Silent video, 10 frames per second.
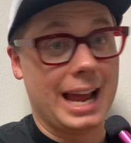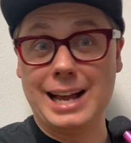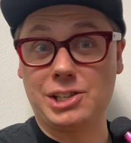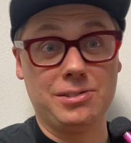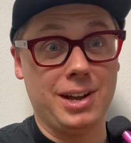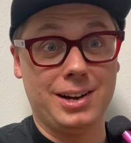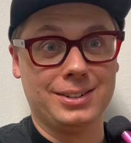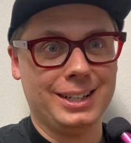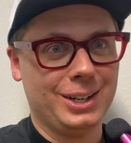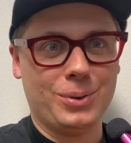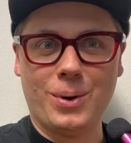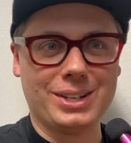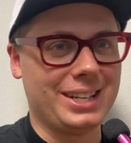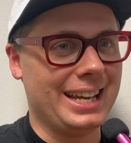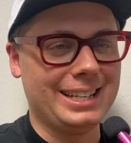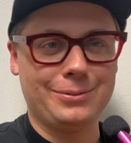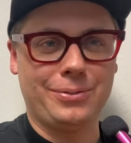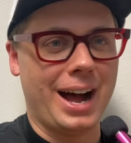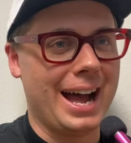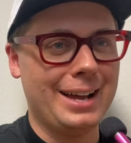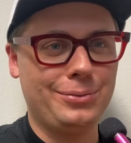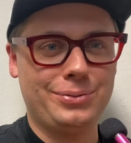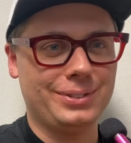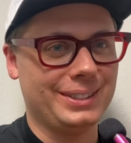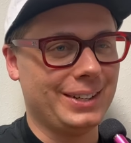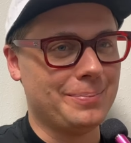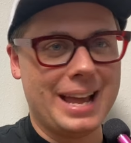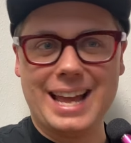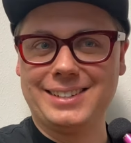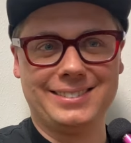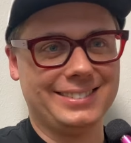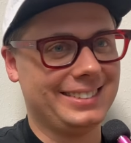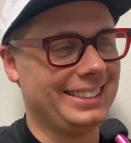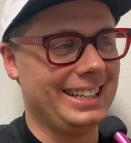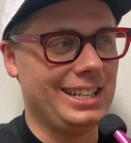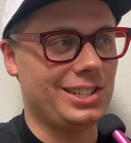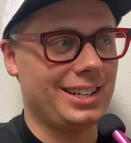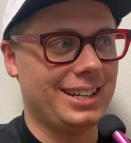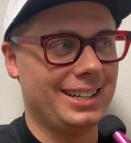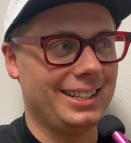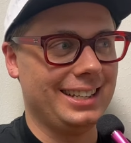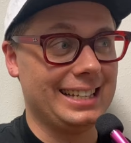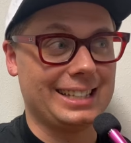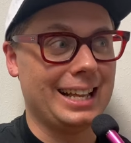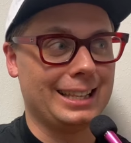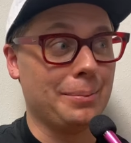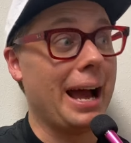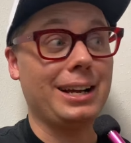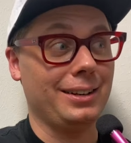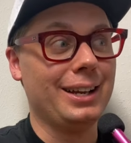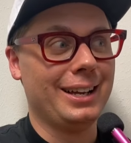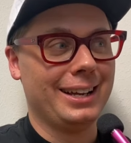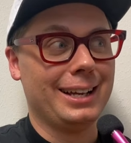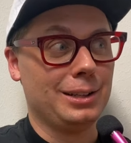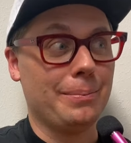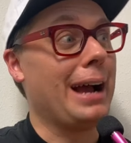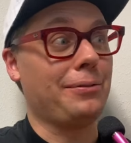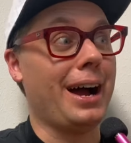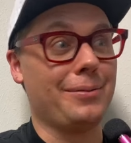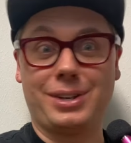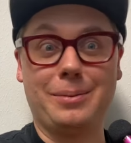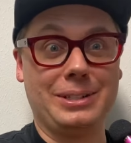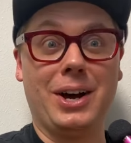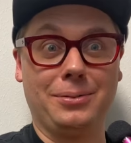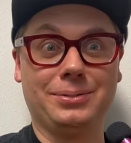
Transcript: As you know, once you hit 5, man, the back 5 is going to be tough.